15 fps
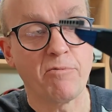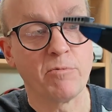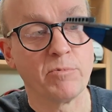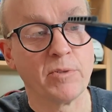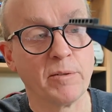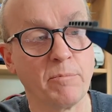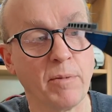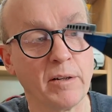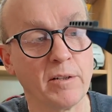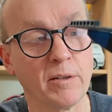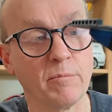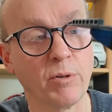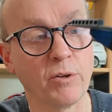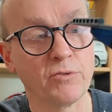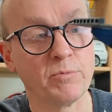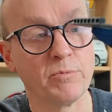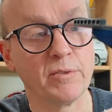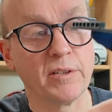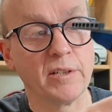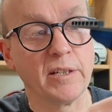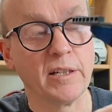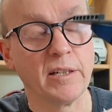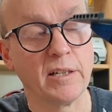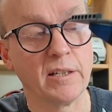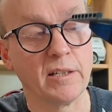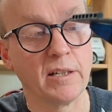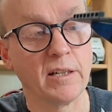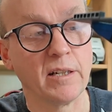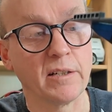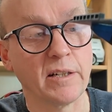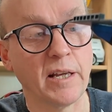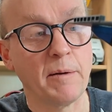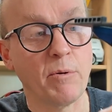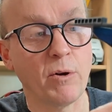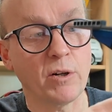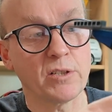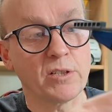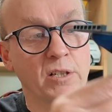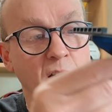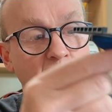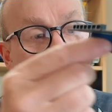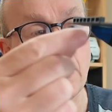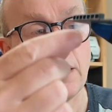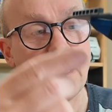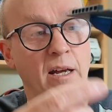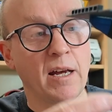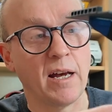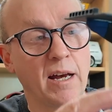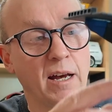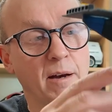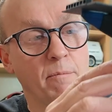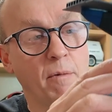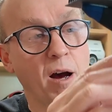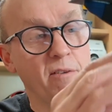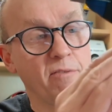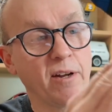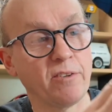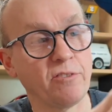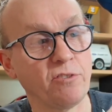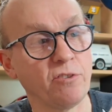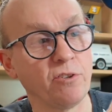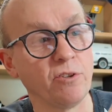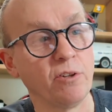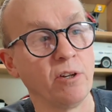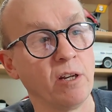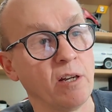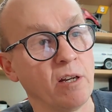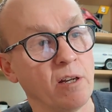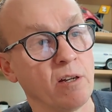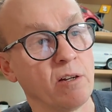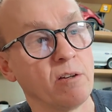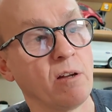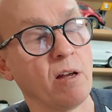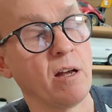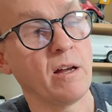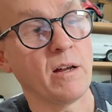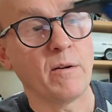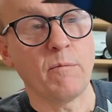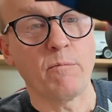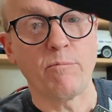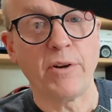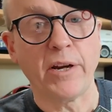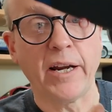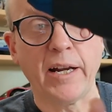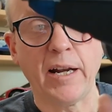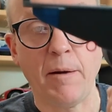from the bottom of the gearbox. I've had to bring it